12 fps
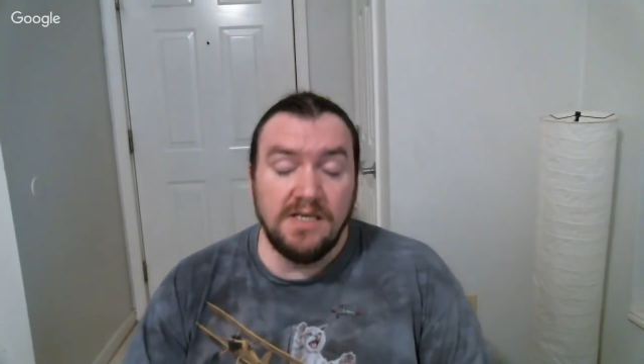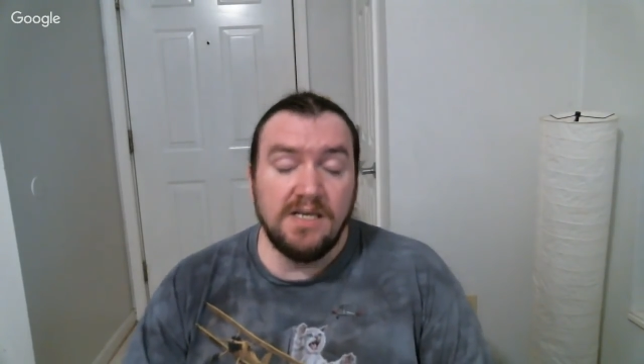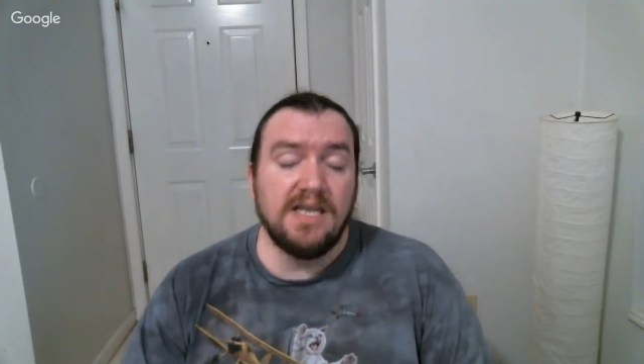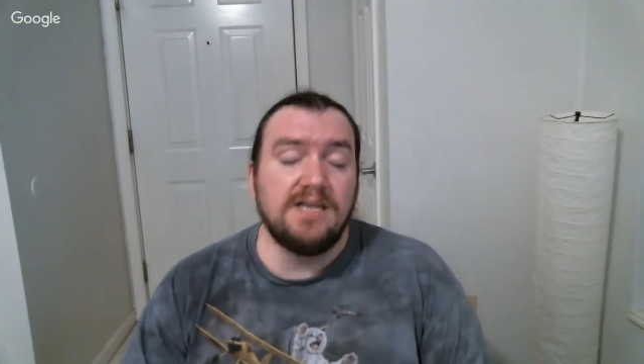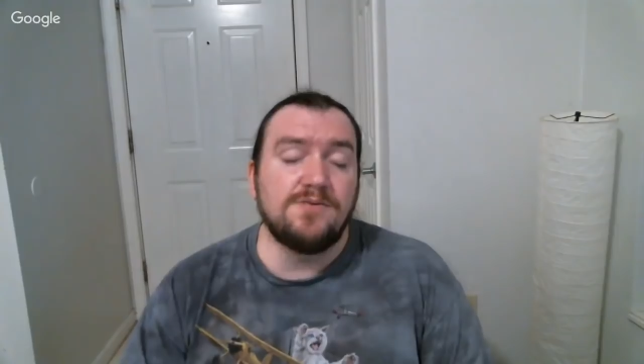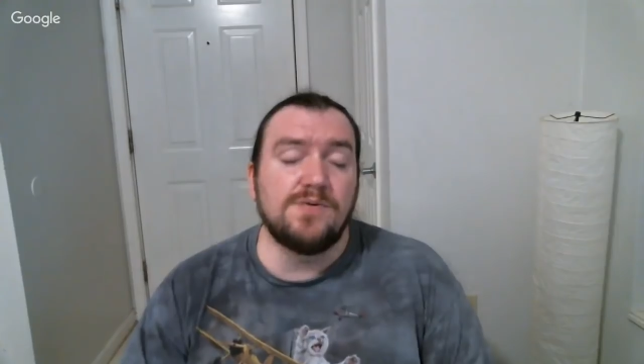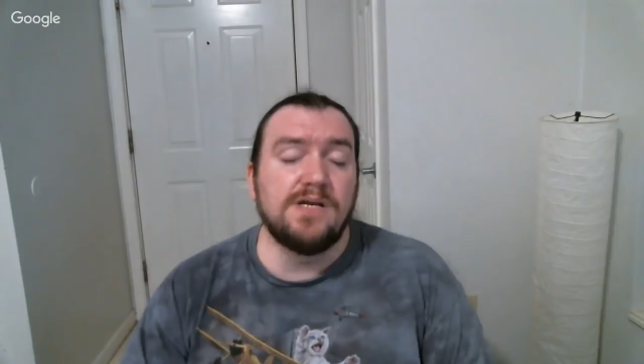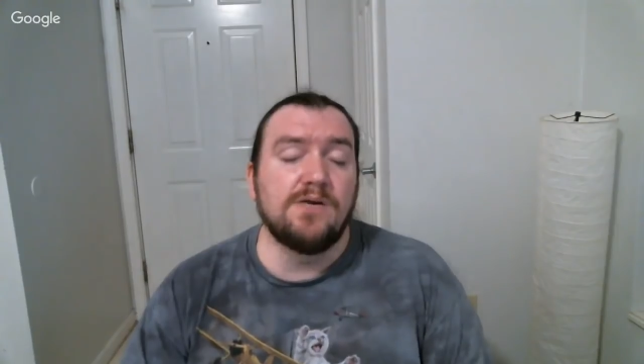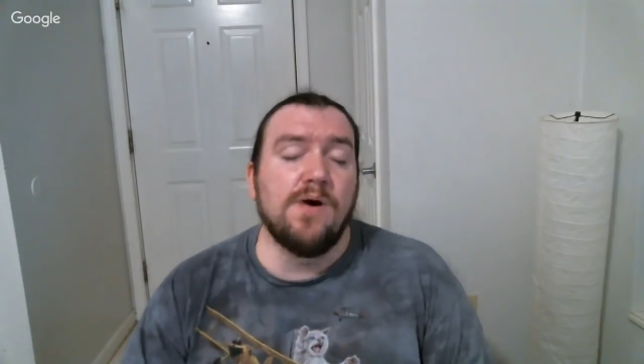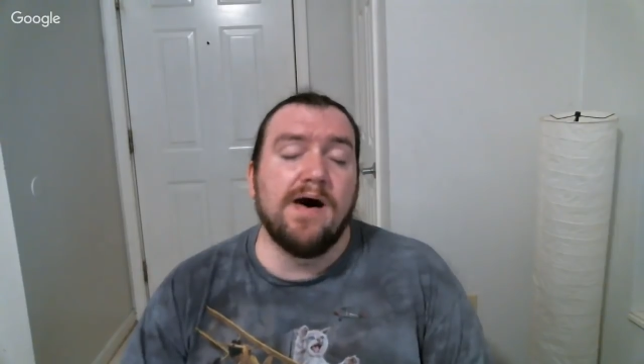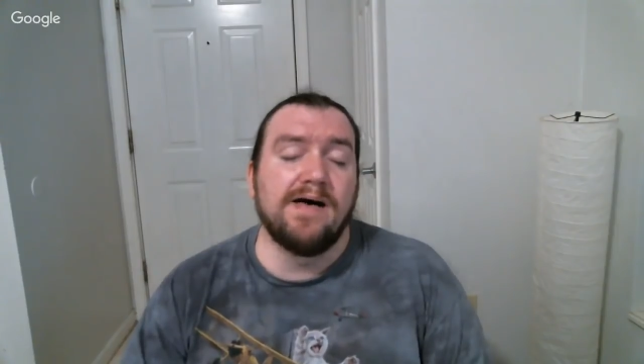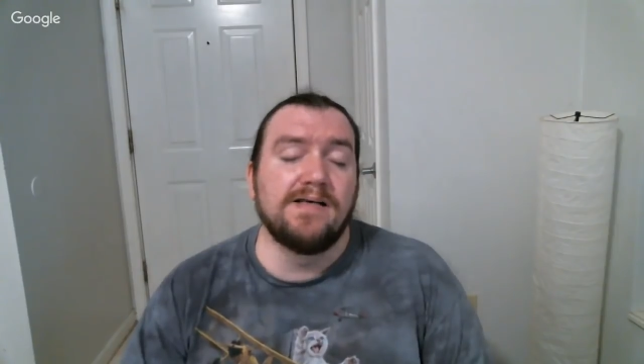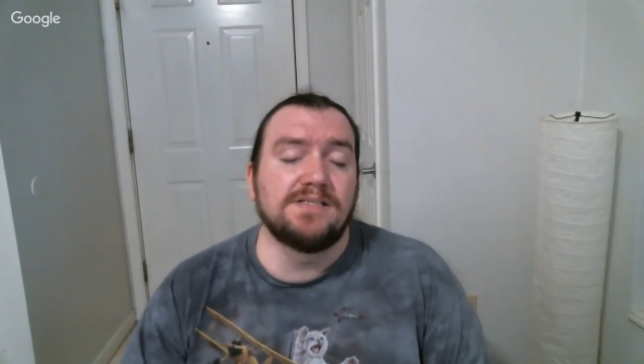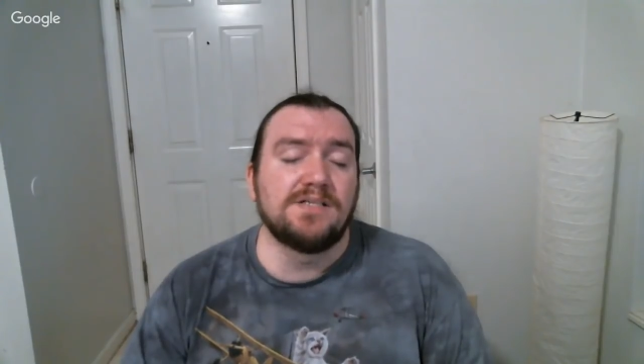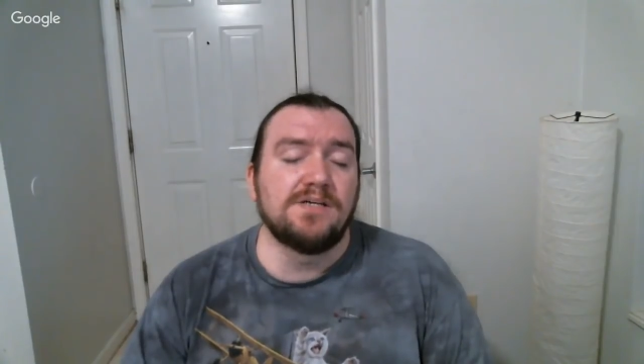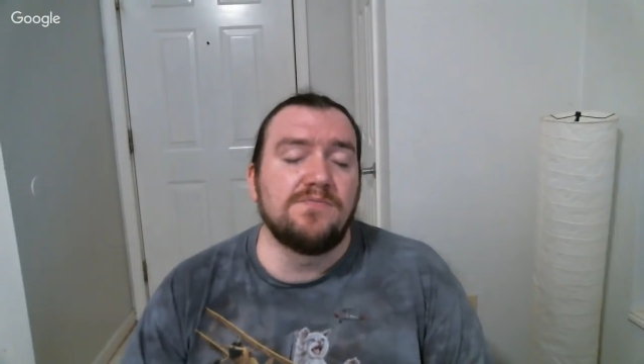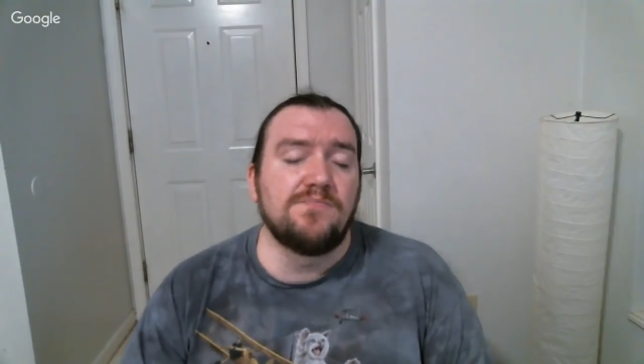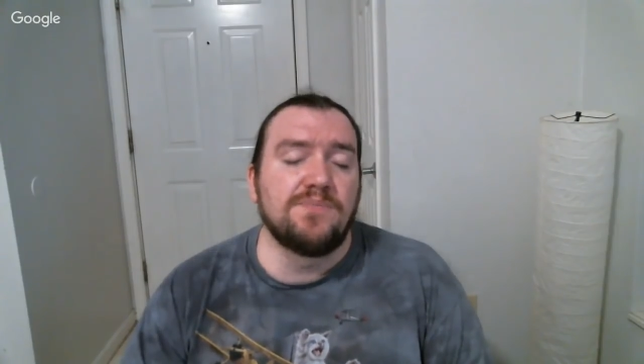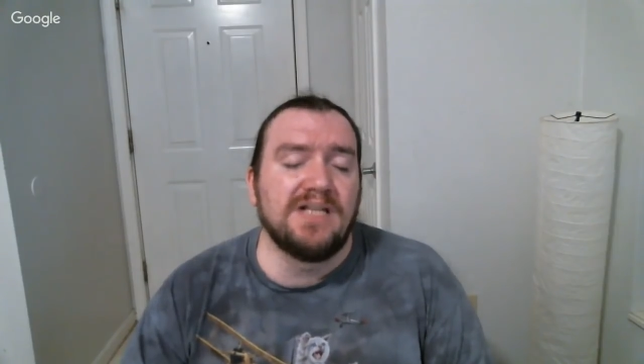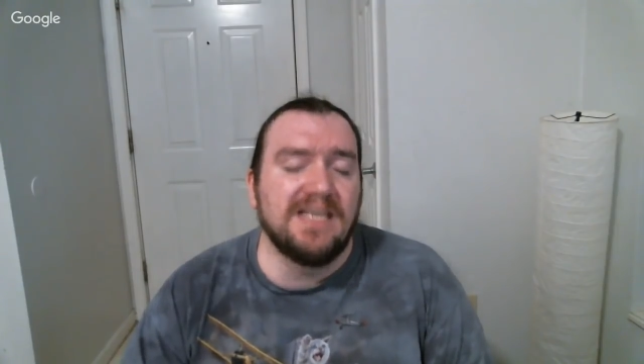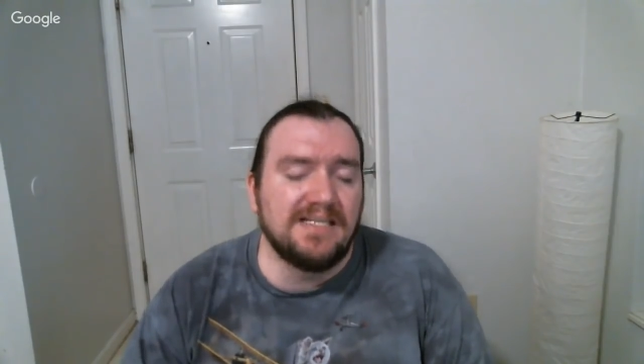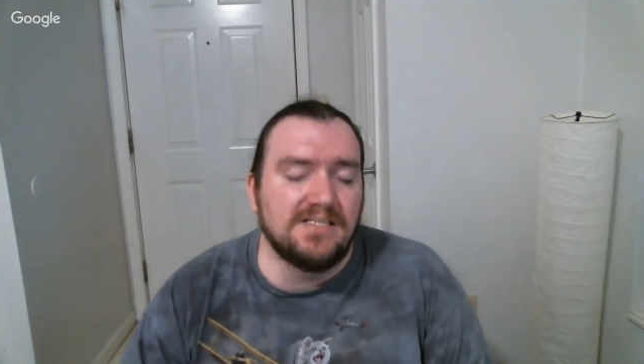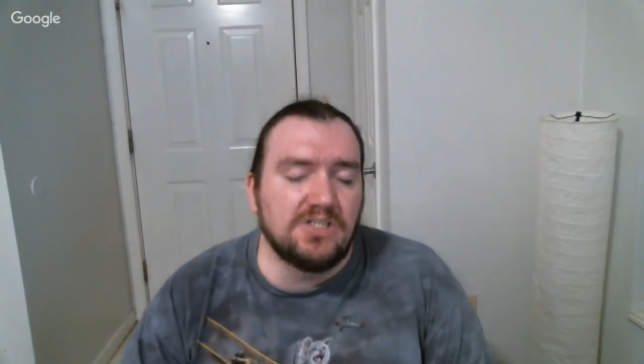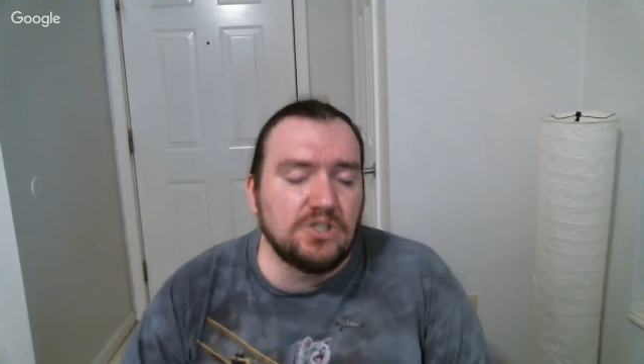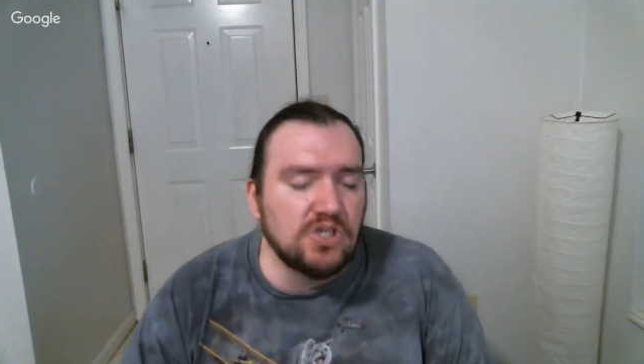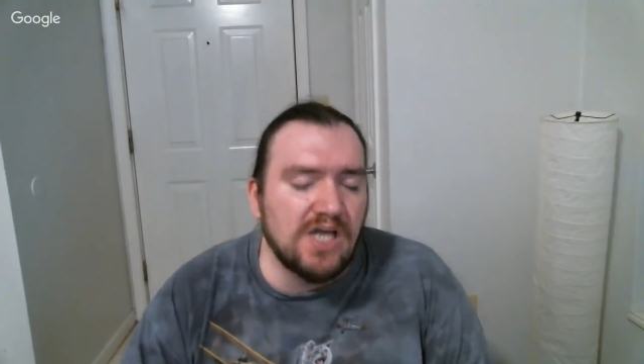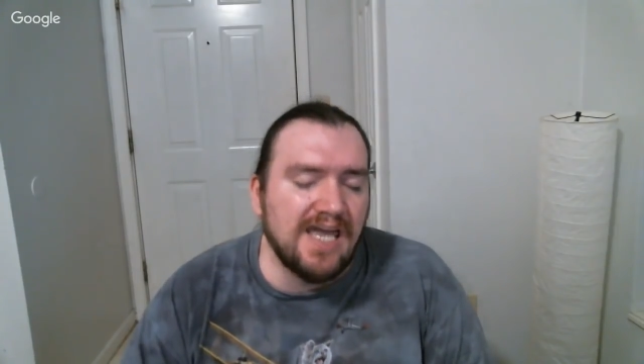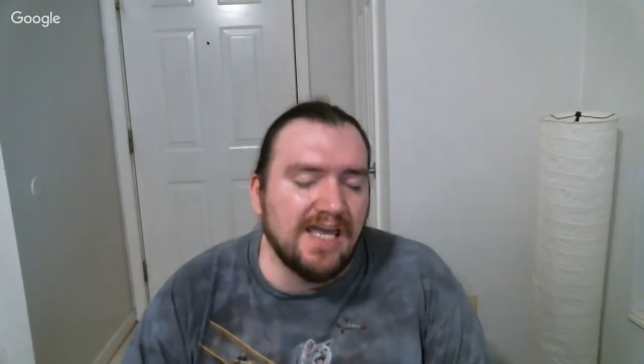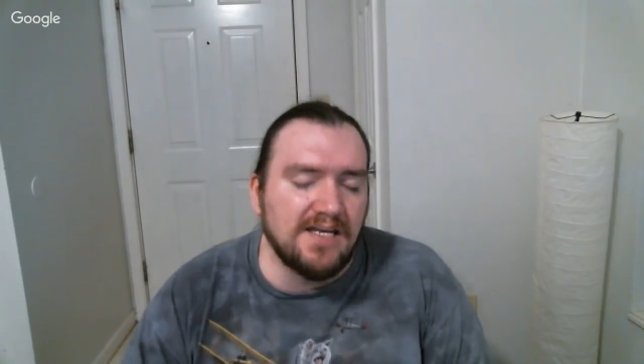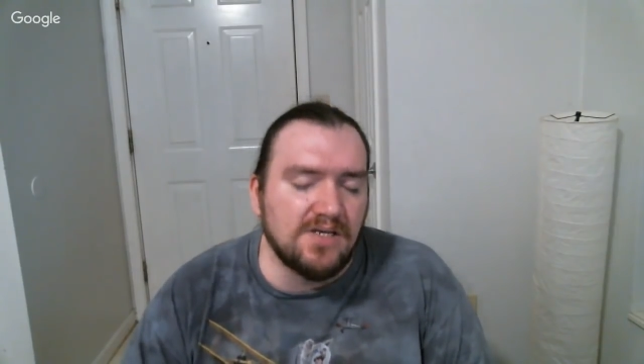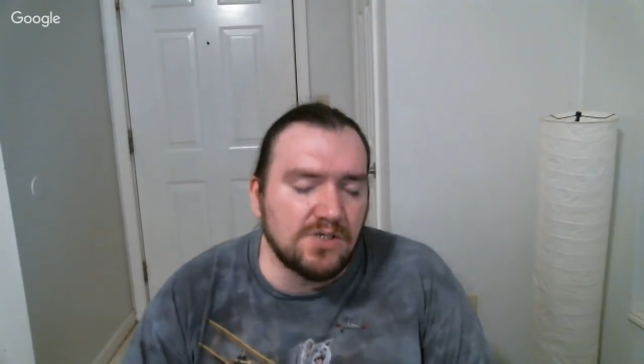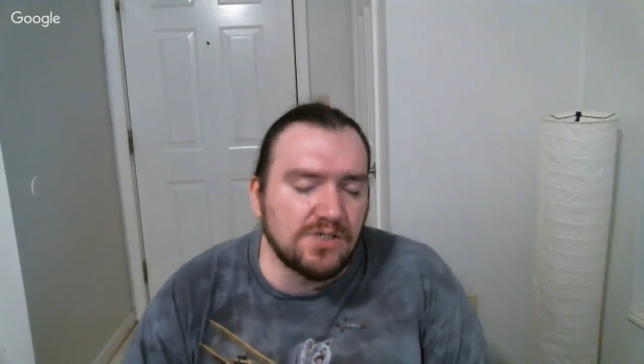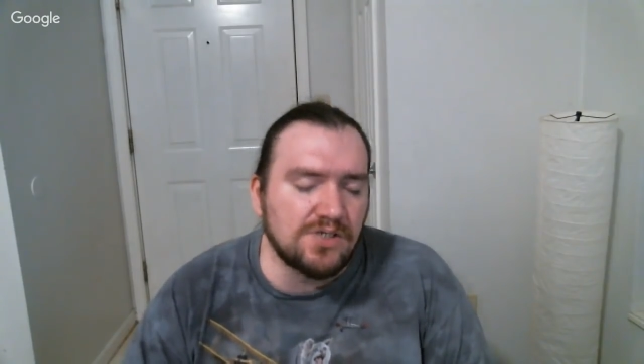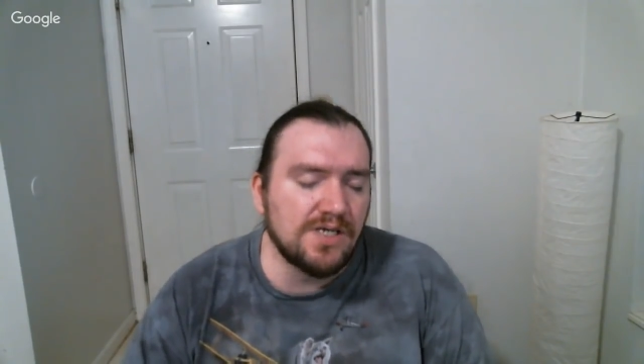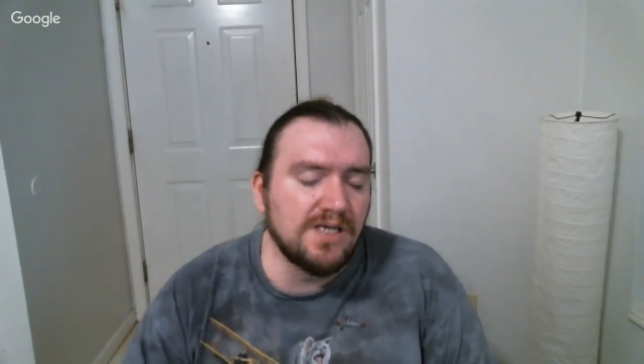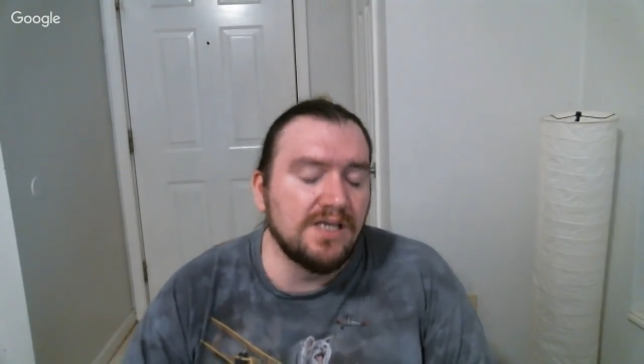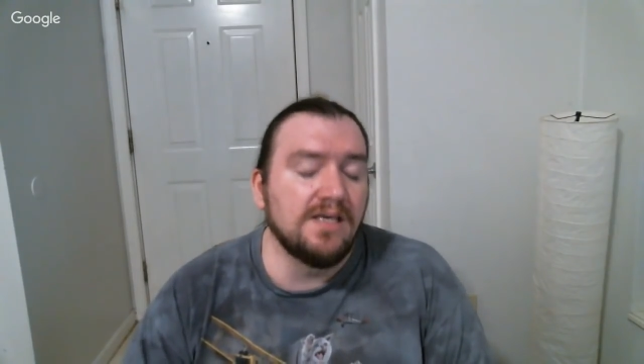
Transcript: It requires complete change